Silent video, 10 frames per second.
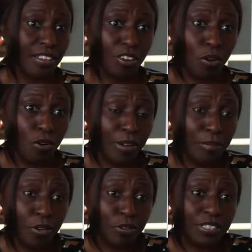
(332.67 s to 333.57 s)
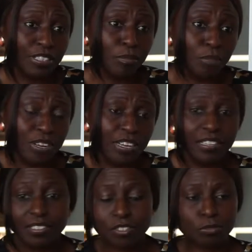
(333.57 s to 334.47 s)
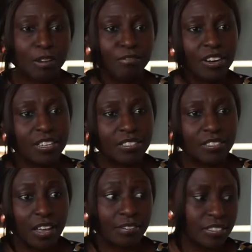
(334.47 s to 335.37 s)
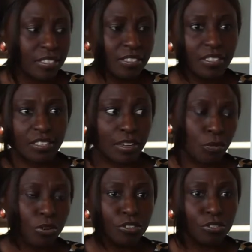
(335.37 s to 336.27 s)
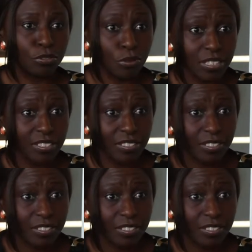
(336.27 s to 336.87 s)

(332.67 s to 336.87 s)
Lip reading: lo and behold, in the morning I said to my friends, I've seen the city and we're going to do it.